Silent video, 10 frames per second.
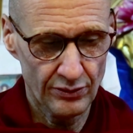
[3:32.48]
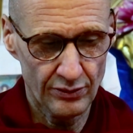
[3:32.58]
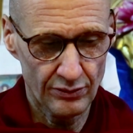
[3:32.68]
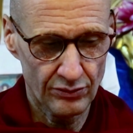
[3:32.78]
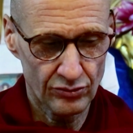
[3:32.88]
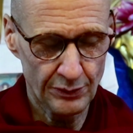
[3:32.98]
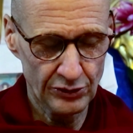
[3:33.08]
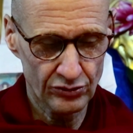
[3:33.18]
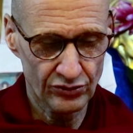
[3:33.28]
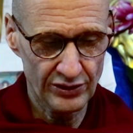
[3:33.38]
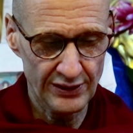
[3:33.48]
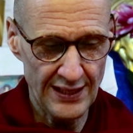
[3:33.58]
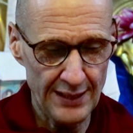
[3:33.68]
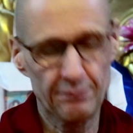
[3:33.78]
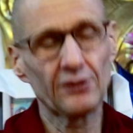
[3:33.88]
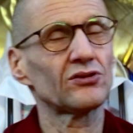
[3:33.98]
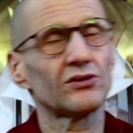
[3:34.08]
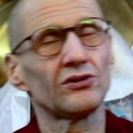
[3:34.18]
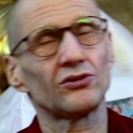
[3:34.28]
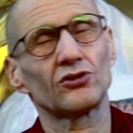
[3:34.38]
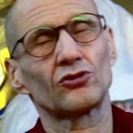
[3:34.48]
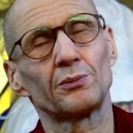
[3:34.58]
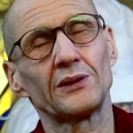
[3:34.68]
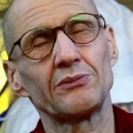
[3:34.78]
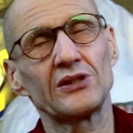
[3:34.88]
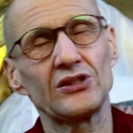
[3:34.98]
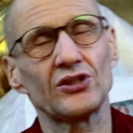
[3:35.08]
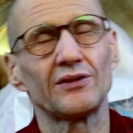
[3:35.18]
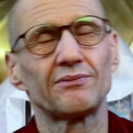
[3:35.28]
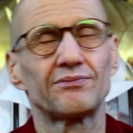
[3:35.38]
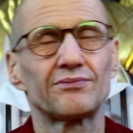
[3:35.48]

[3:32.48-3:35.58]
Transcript: you're supposed to see that person as your supreme teacher.